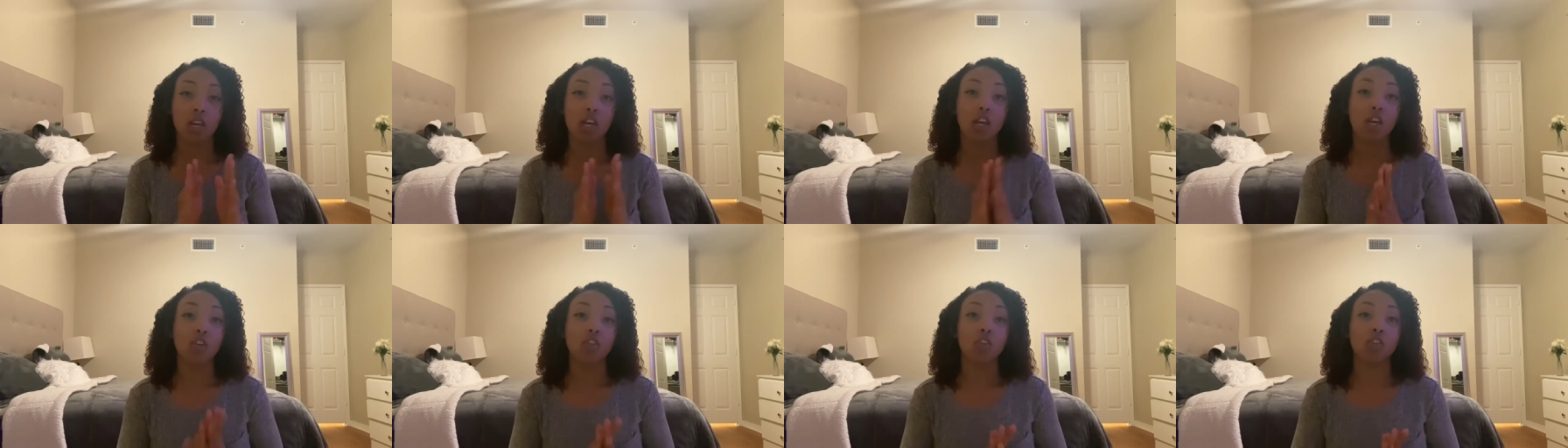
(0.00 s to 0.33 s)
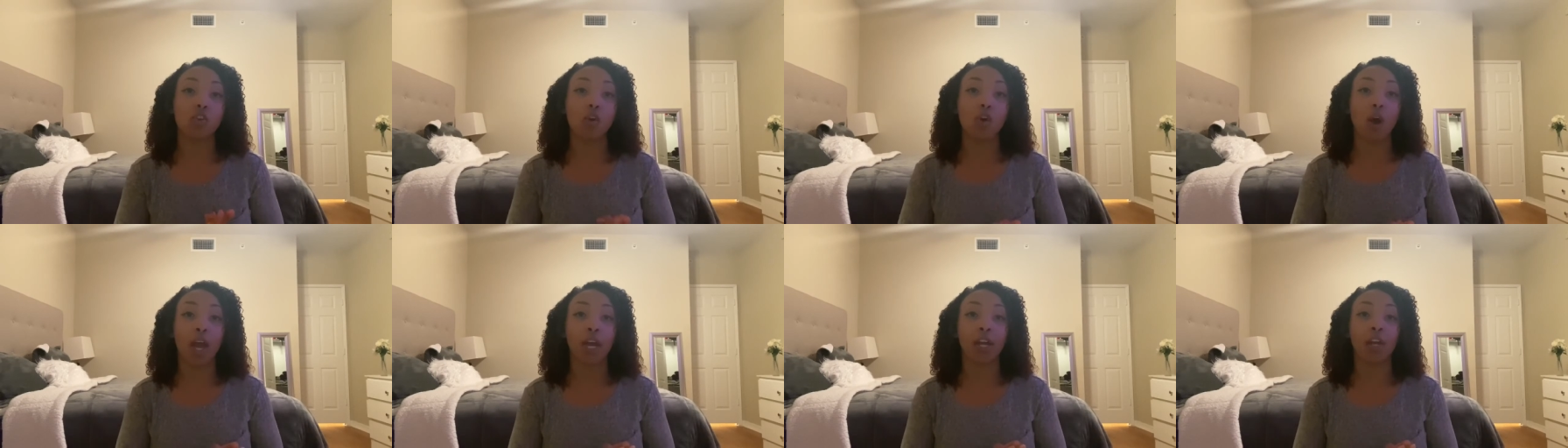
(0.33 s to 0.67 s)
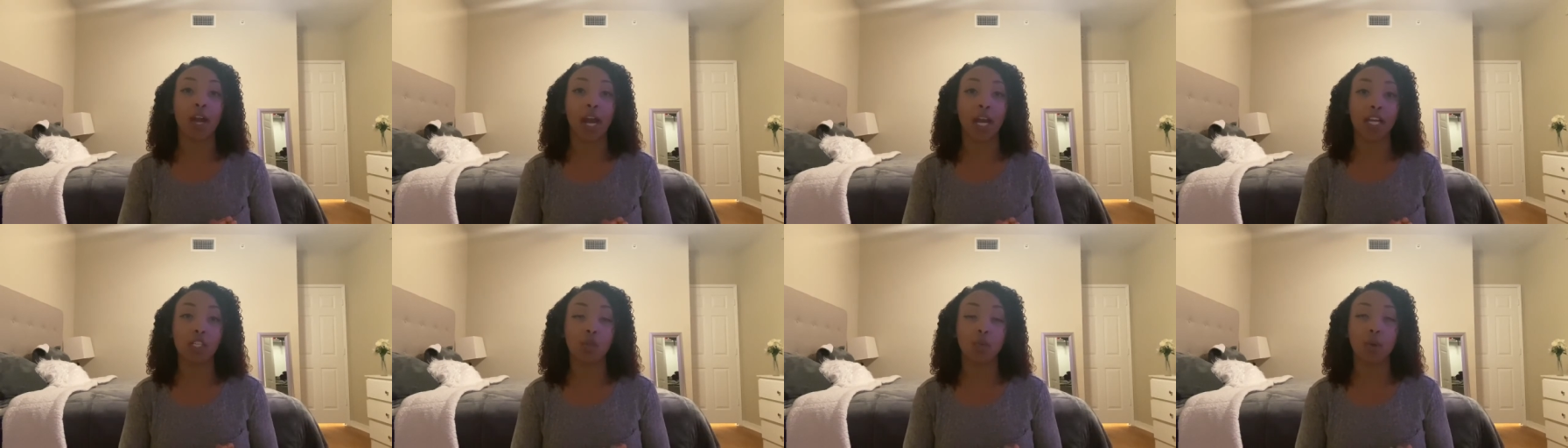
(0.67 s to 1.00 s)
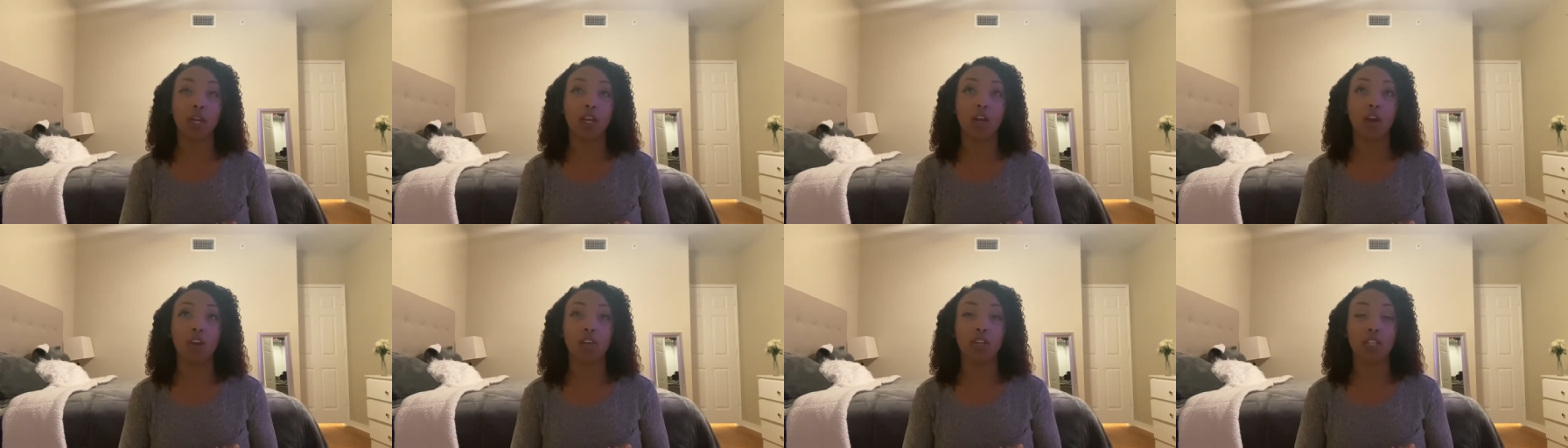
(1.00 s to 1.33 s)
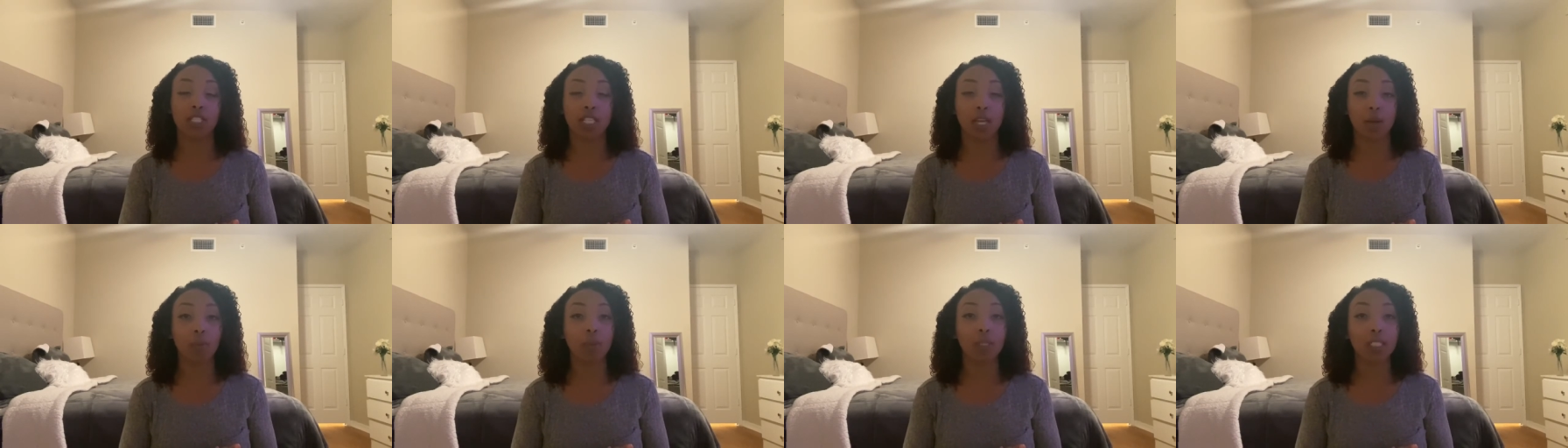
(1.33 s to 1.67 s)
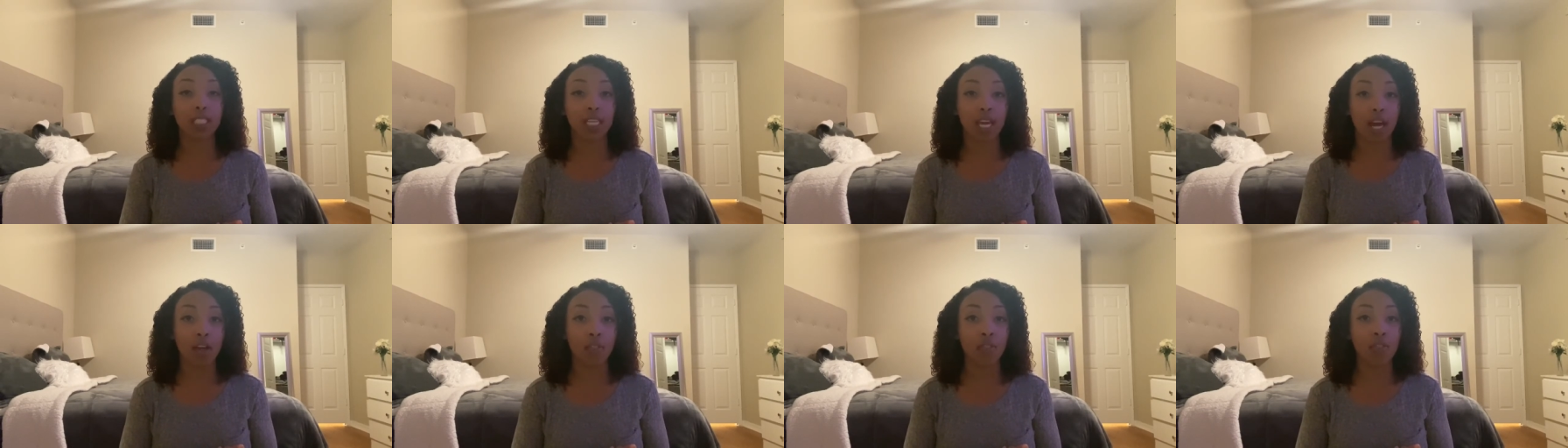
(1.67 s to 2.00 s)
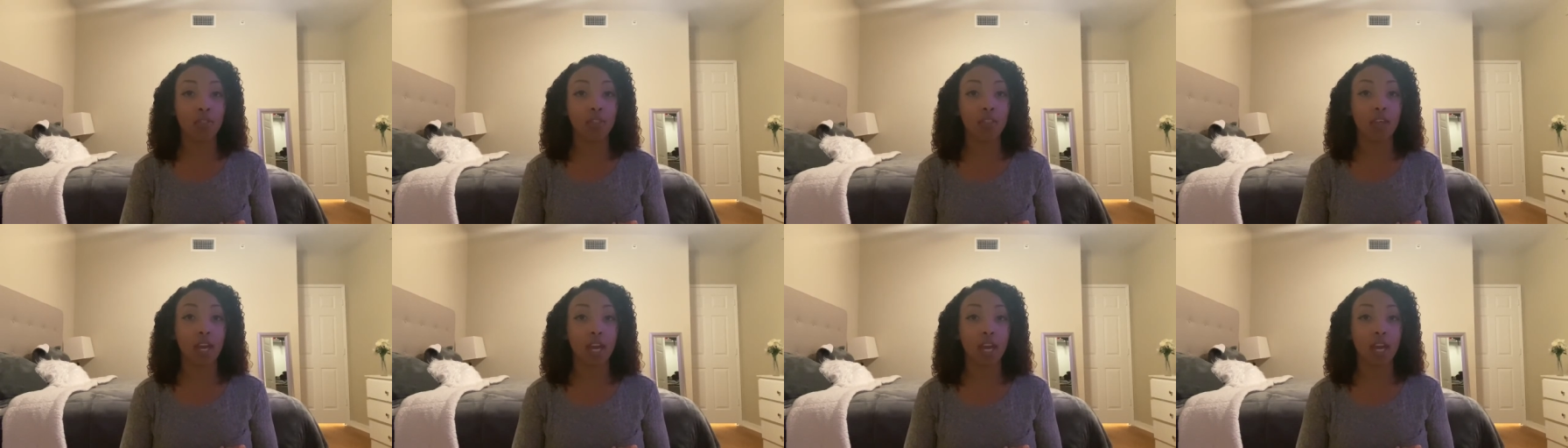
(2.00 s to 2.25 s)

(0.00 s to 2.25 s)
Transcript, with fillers: So I graduated on December 10th